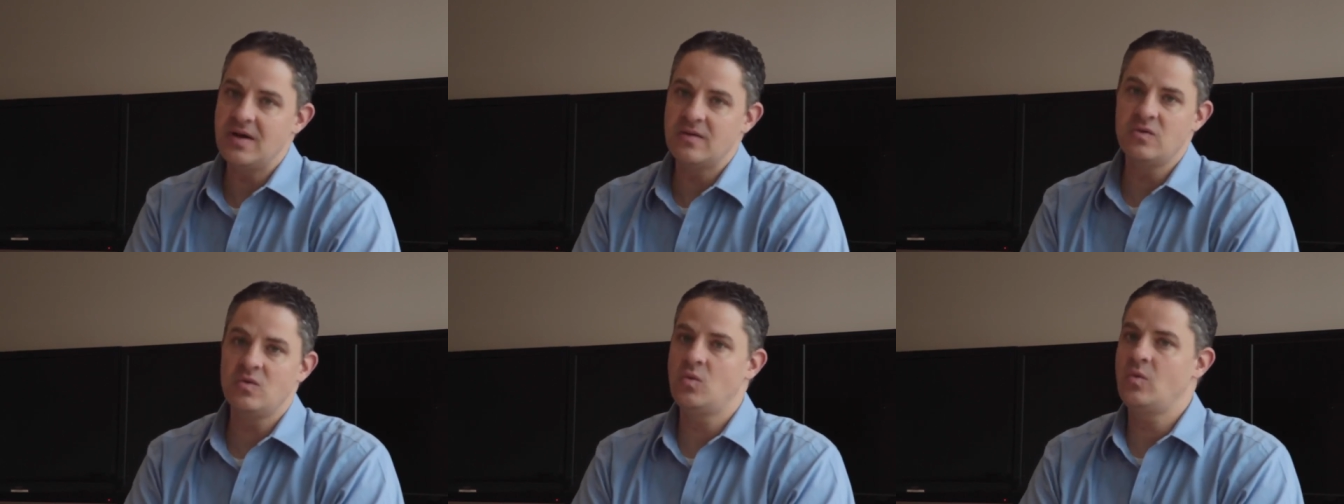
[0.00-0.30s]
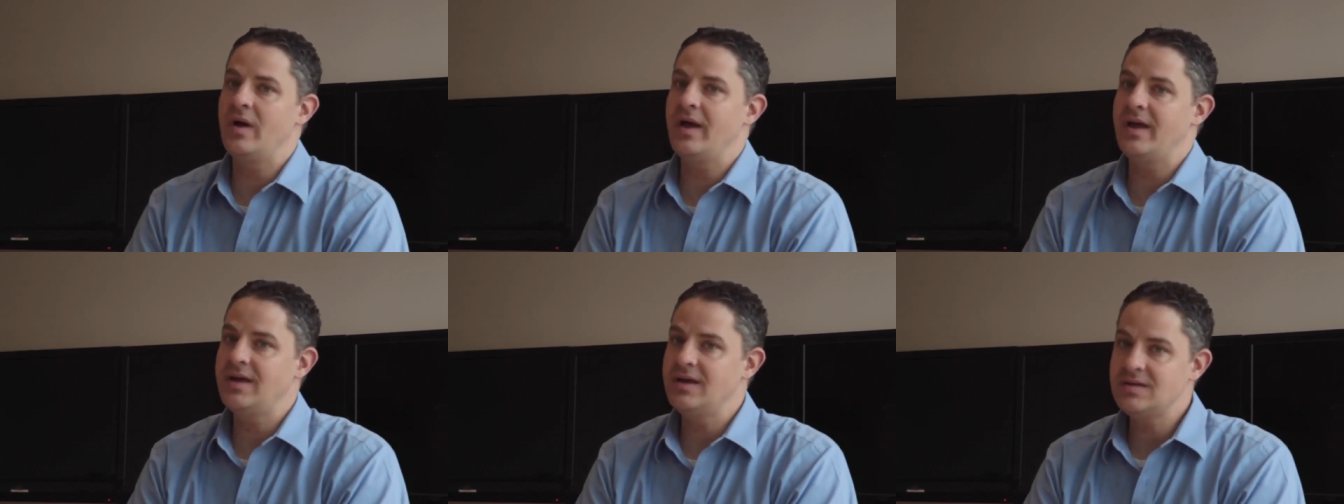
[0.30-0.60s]
on the
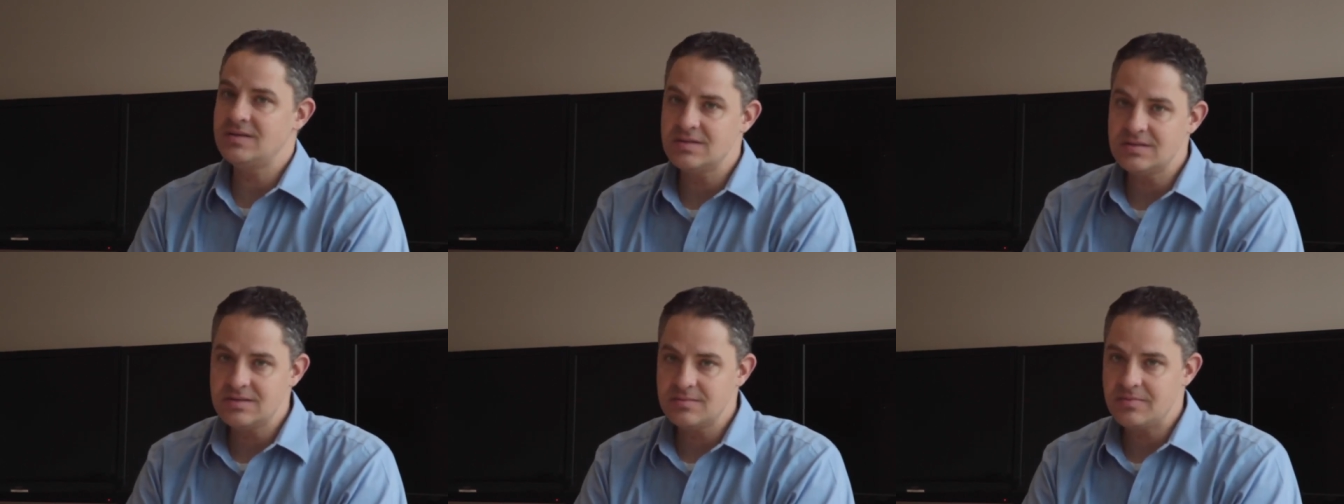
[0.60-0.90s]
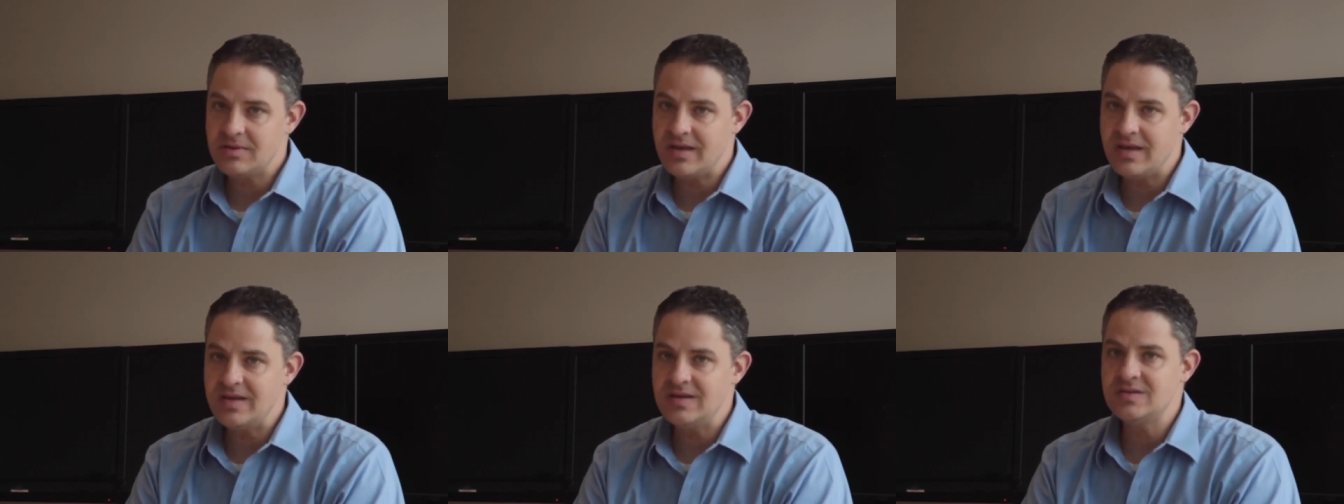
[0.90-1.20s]
way to the
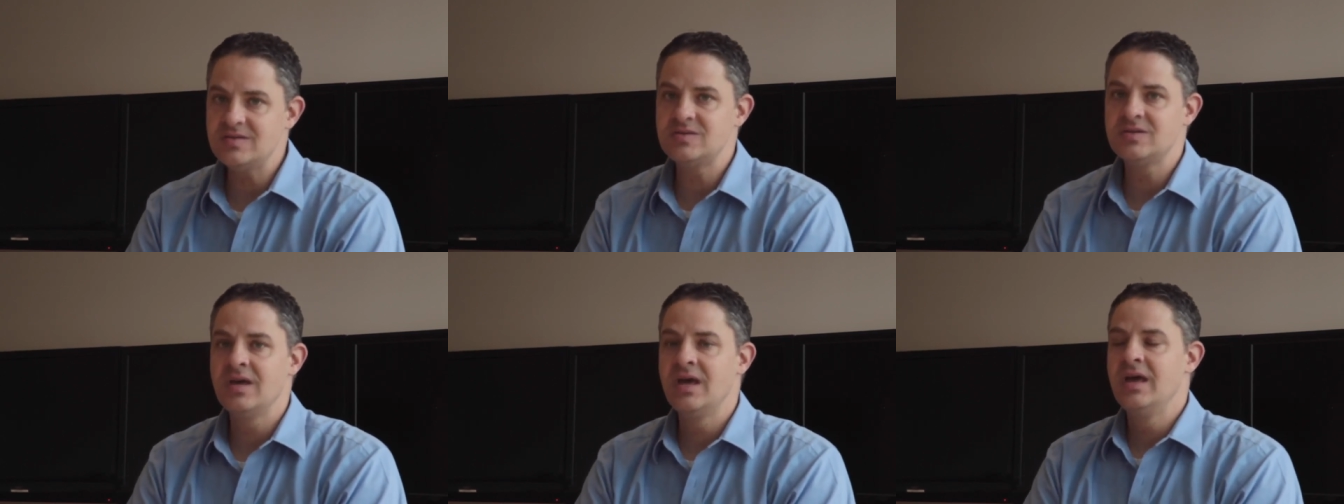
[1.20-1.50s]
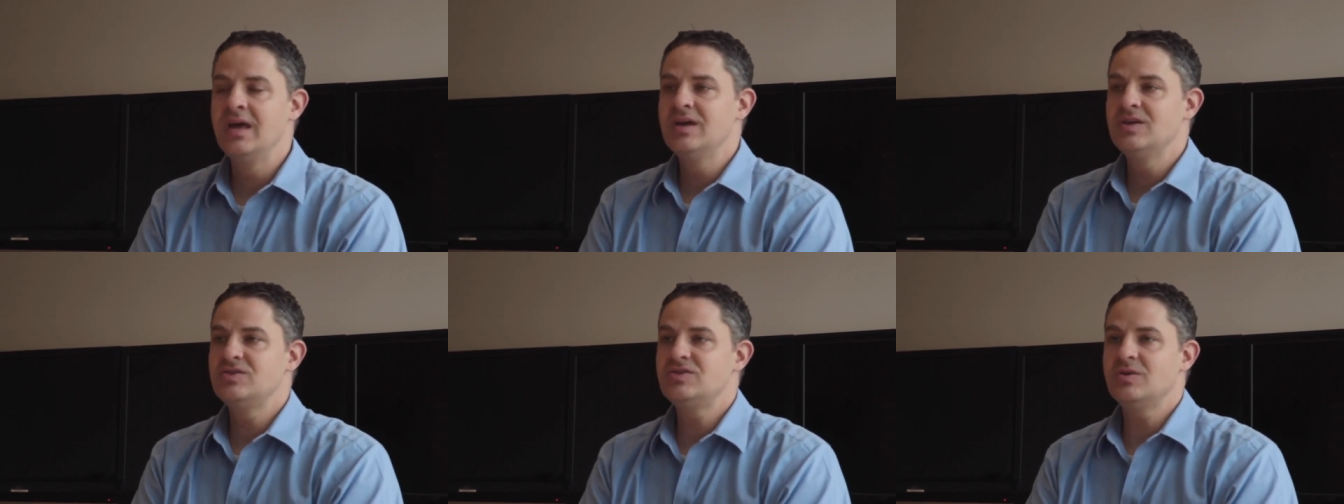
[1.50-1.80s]
place.
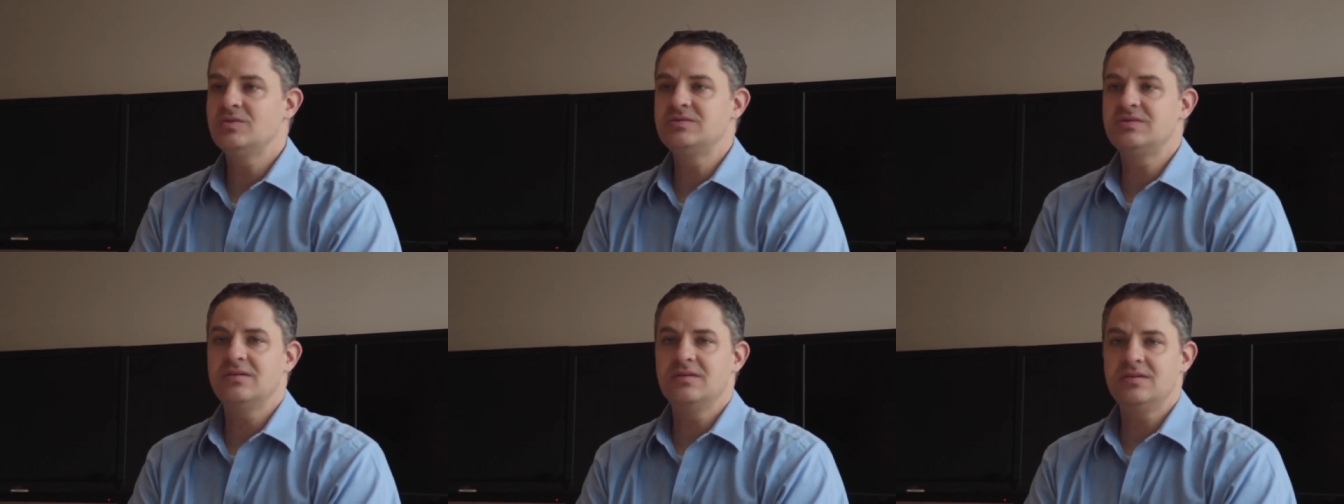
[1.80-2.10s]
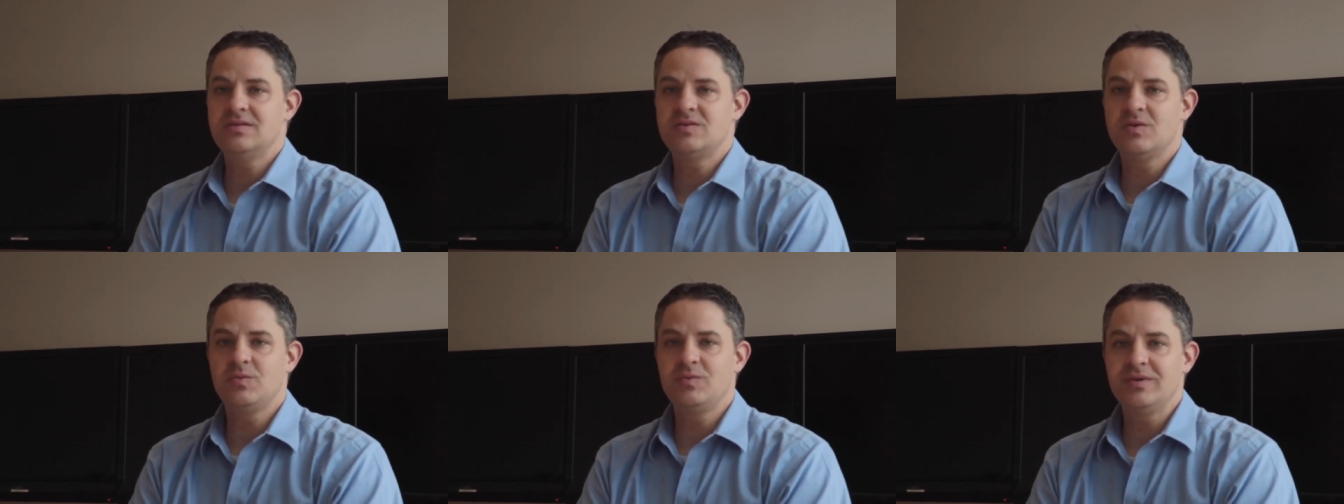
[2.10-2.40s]
So it's a,
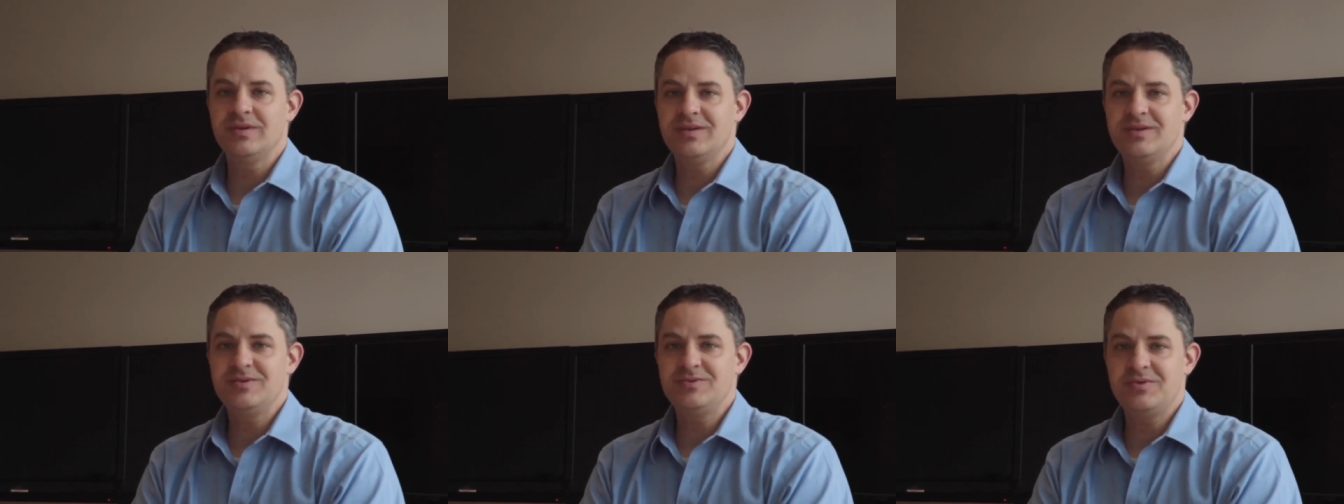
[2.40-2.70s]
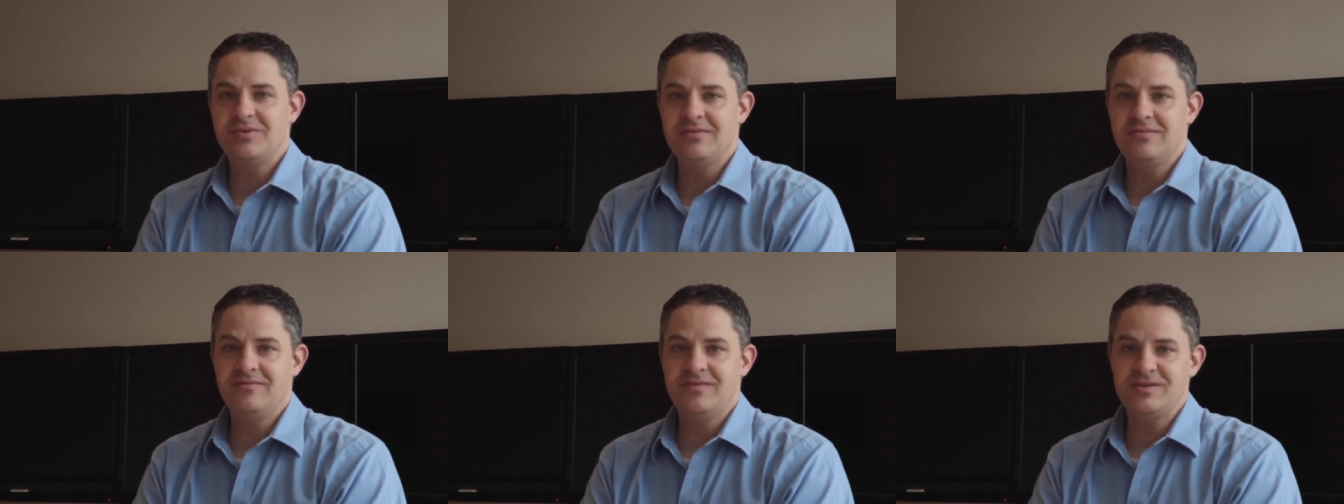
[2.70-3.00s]
it's a really sort of